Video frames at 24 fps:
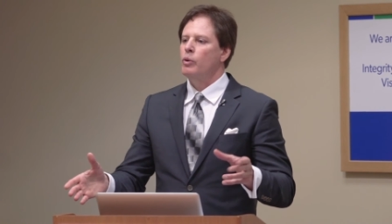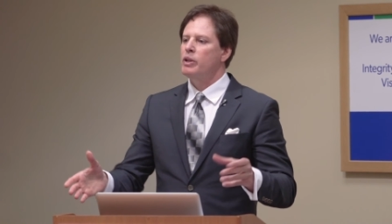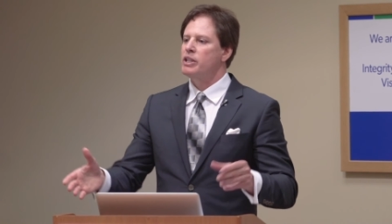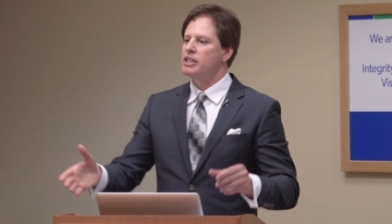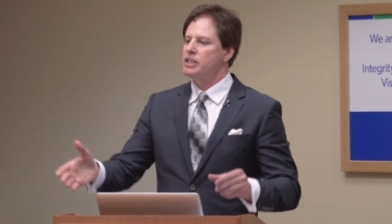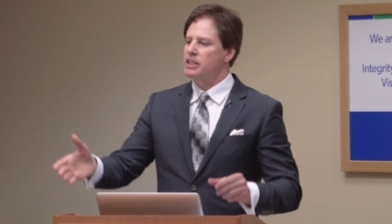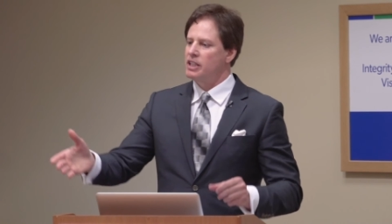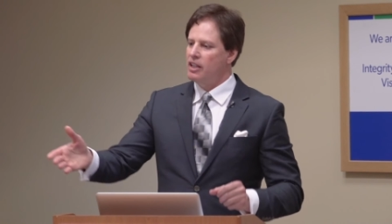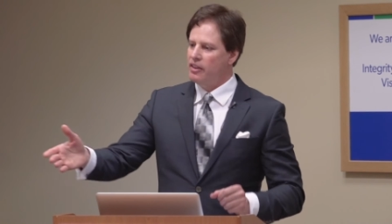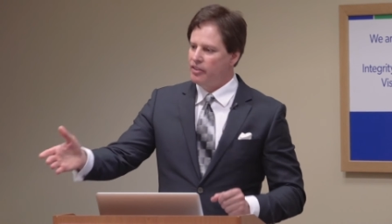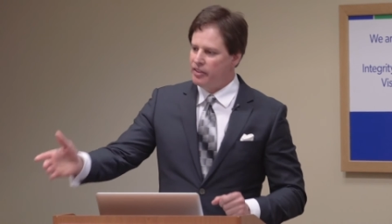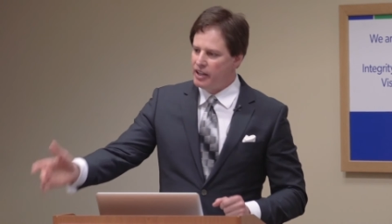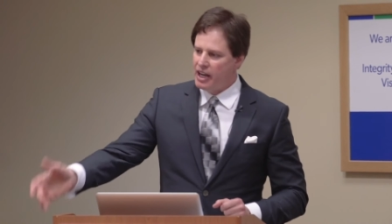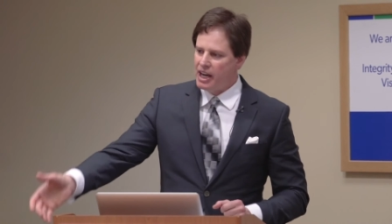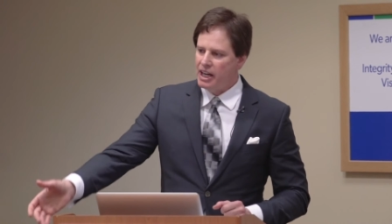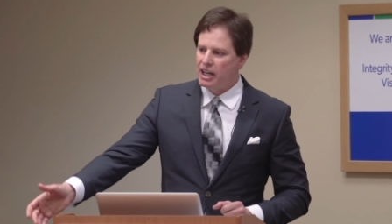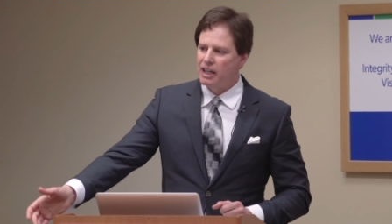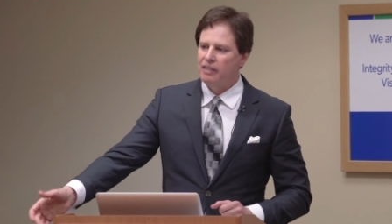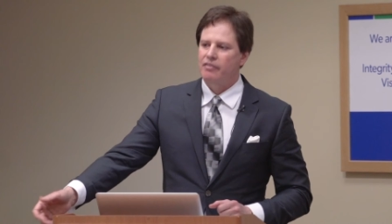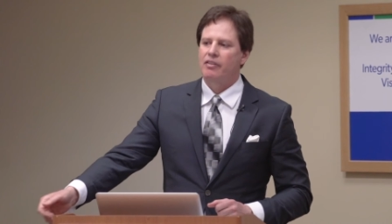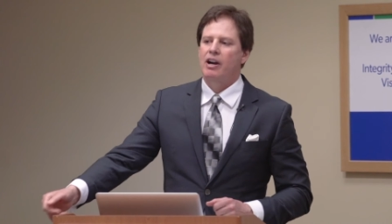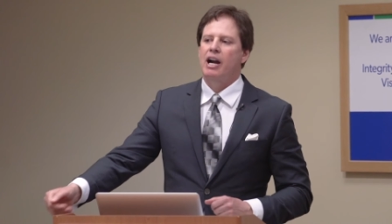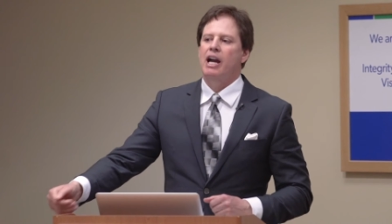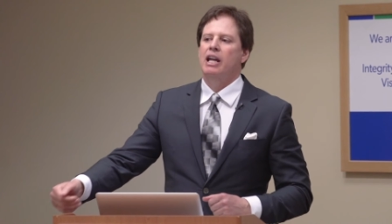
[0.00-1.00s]
with
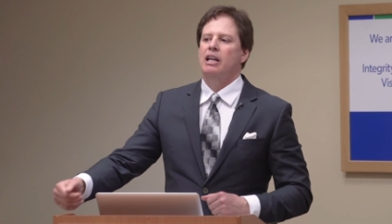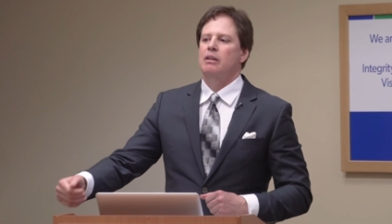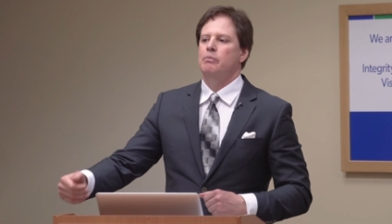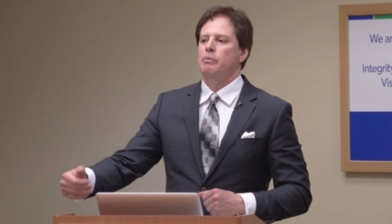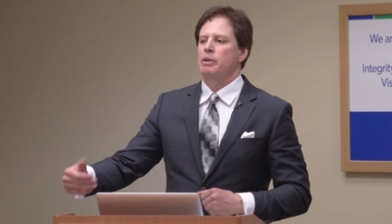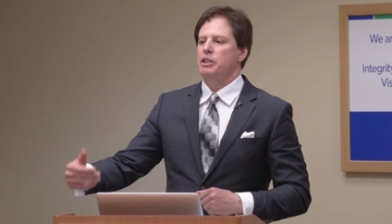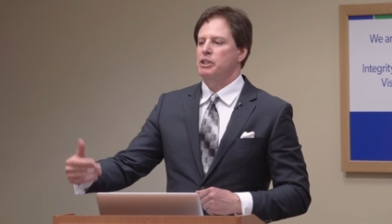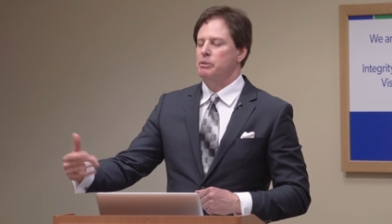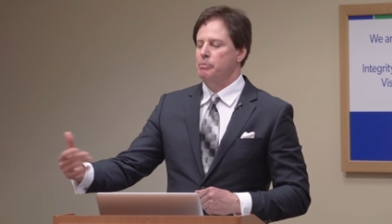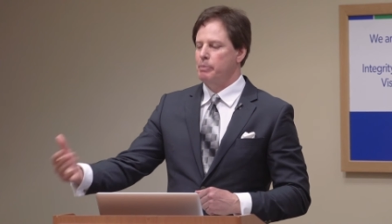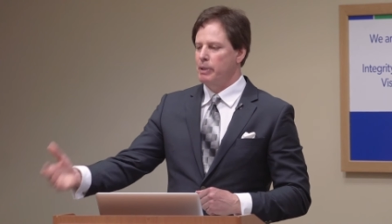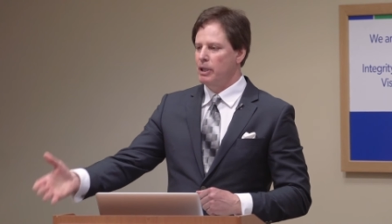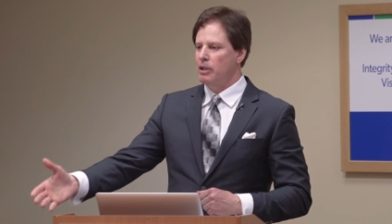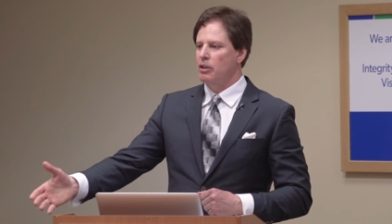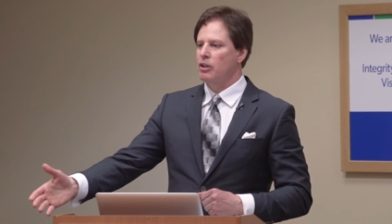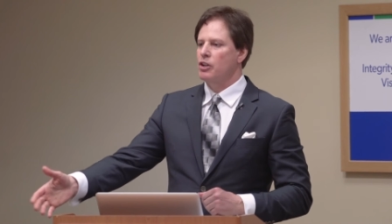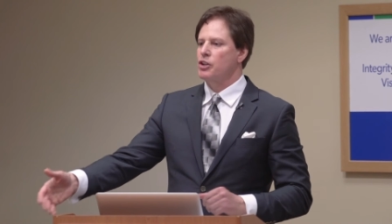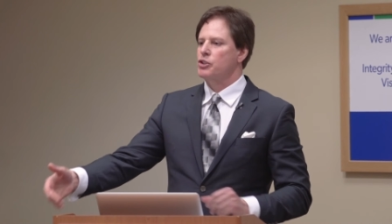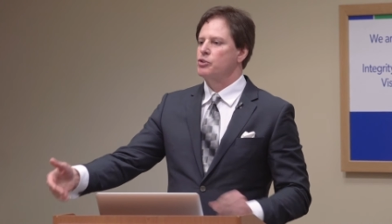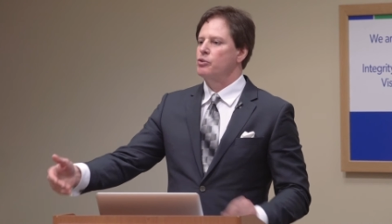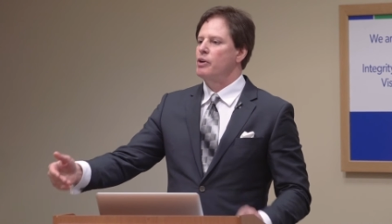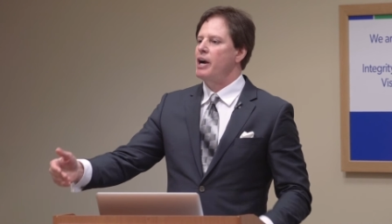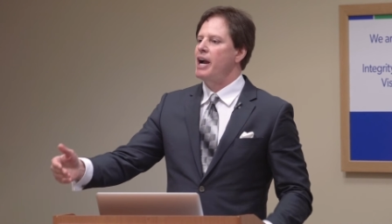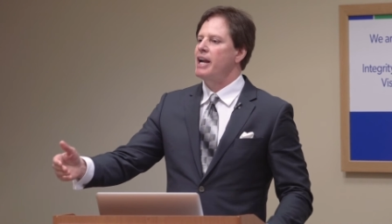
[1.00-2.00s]
synthetic vitamins,
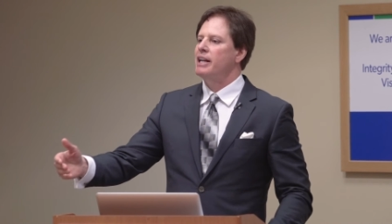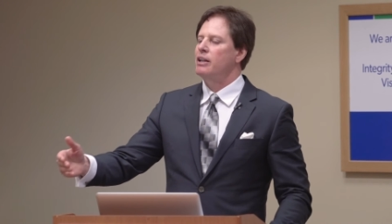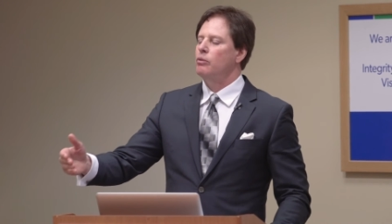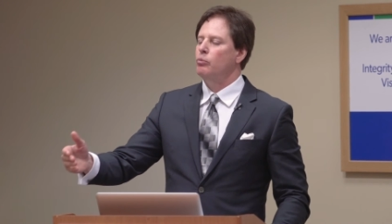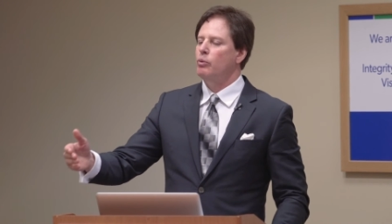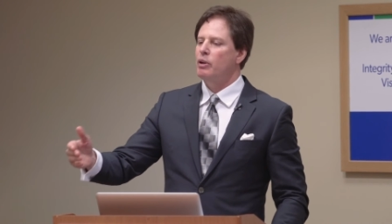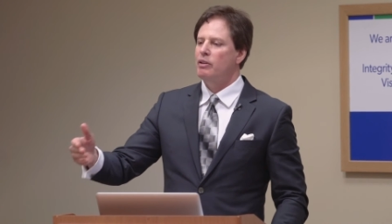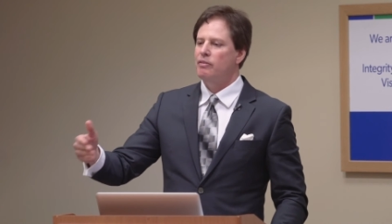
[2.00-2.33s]
pills, right?